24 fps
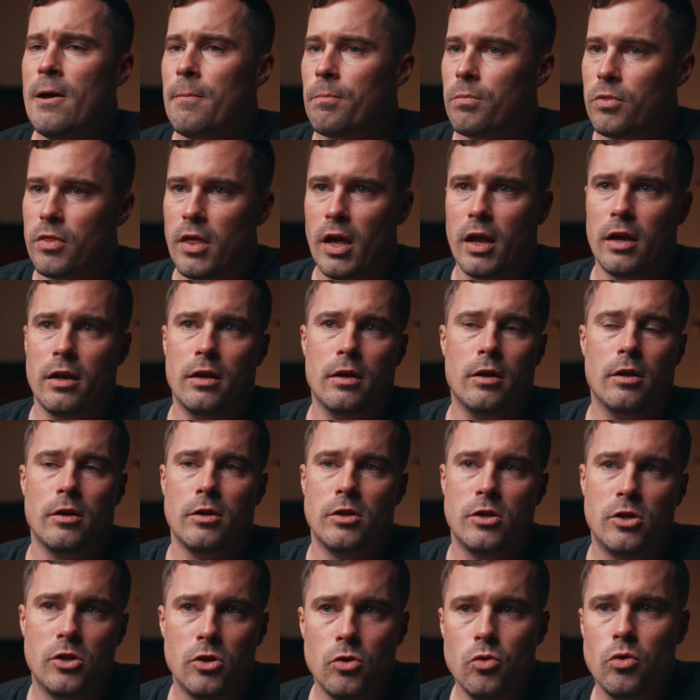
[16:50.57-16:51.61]
Then
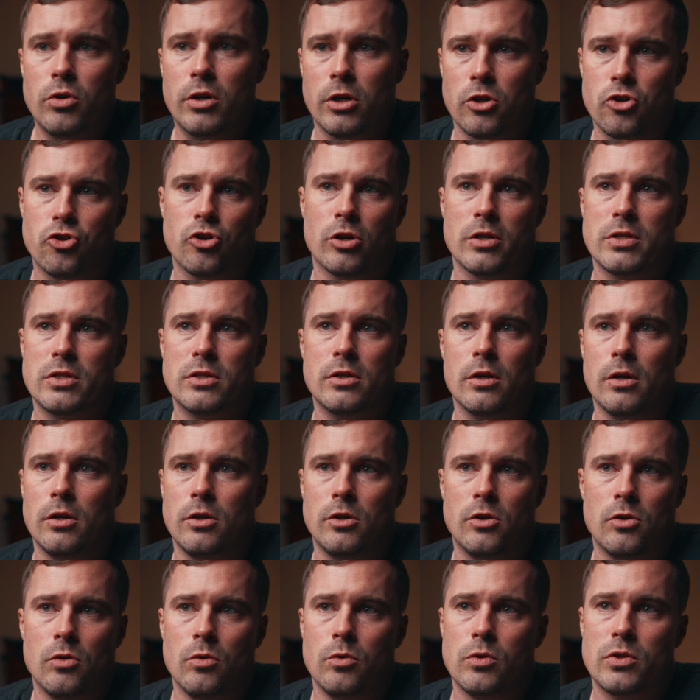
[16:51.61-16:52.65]
you can just
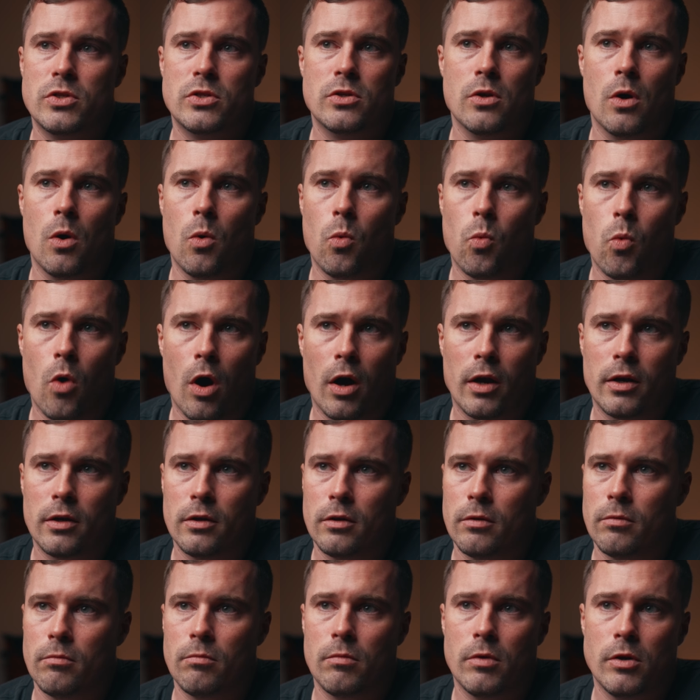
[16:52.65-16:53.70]
use
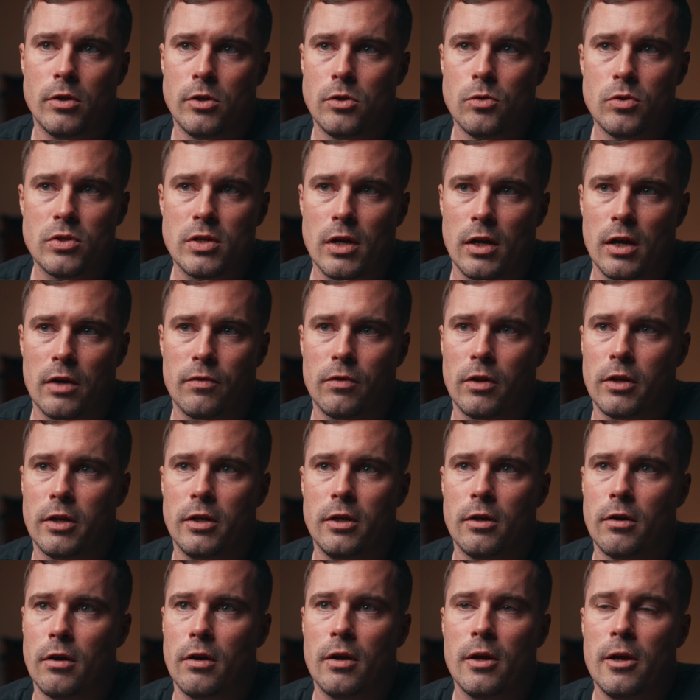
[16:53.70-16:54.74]
one user level
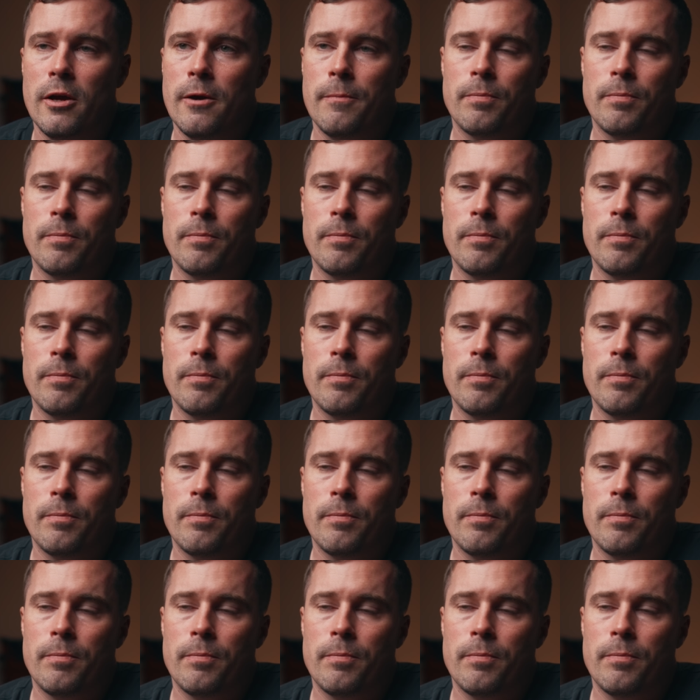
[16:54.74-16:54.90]
here,